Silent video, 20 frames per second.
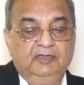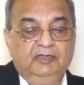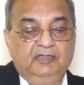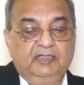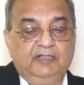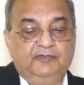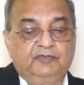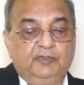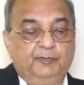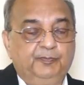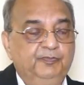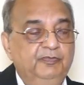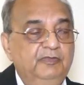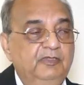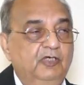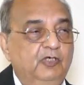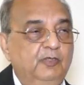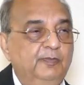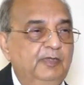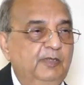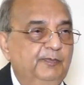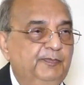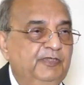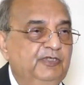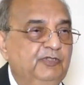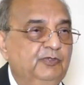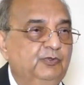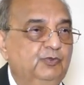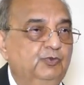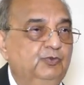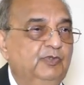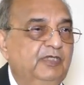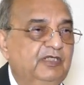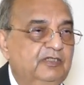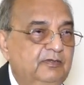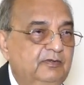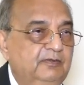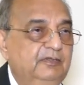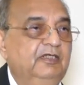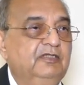If the normal
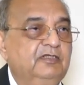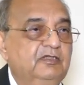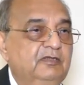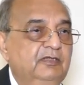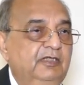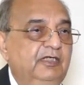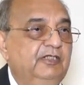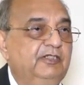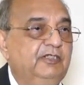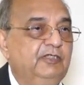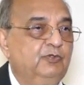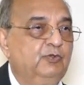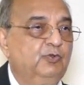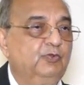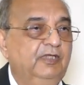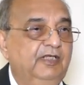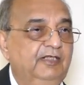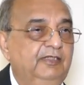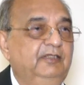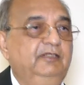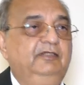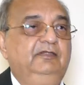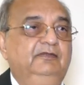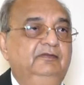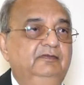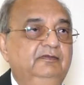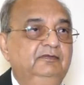PO2 is 80 to 90,